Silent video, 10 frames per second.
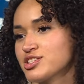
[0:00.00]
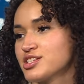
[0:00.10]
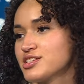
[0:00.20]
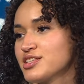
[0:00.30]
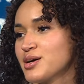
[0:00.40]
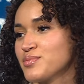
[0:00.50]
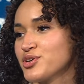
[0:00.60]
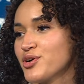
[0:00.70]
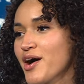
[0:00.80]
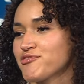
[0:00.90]
just to see them,
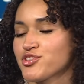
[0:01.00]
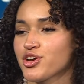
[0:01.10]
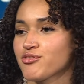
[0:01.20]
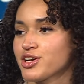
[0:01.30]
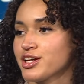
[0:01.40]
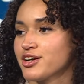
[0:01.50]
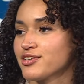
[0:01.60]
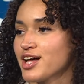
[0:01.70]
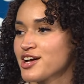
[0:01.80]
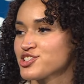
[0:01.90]
you know, after their rookie
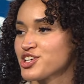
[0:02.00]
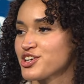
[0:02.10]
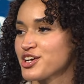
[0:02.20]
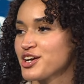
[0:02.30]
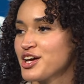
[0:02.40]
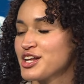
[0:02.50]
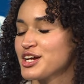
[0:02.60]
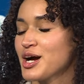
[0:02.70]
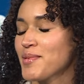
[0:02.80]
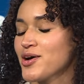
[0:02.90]
year last year
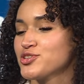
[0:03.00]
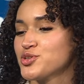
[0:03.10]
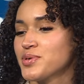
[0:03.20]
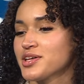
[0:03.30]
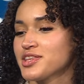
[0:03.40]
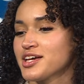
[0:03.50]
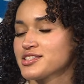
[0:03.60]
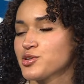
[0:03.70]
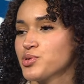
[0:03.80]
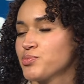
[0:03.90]
to come out and do big
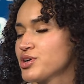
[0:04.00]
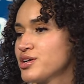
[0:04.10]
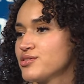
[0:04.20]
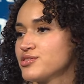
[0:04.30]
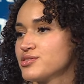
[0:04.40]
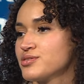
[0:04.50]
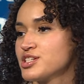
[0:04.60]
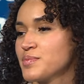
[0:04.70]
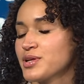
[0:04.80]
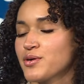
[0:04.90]
things, it'll be pretty cool
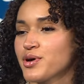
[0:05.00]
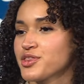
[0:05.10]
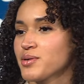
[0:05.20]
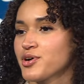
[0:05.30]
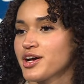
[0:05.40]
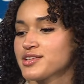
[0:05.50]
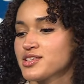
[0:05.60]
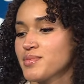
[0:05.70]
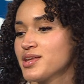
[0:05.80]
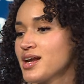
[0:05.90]
to play with them or
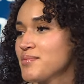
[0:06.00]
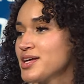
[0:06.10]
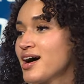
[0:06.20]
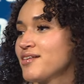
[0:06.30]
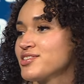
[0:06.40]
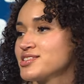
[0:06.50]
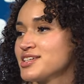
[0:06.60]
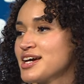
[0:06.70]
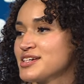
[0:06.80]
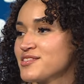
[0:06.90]
against them. And then, I mean,
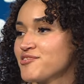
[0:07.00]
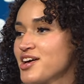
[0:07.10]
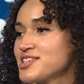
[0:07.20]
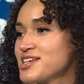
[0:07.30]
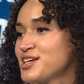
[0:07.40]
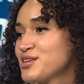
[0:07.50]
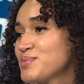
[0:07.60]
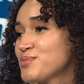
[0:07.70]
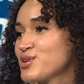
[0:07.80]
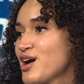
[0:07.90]
obviously any of the vets, any of the
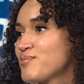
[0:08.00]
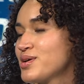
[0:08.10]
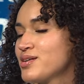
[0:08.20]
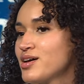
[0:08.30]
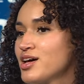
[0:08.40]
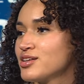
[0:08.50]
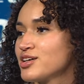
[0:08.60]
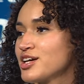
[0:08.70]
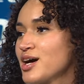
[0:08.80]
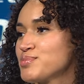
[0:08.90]
people that I've been
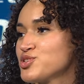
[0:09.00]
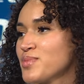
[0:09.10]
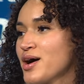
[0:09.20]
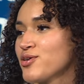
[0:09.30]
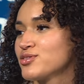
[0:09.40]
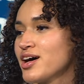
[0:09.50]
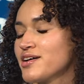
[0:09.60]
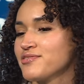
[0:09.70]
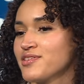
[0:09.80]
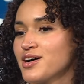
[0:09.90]
looking up to my whole
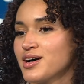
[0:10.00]
life,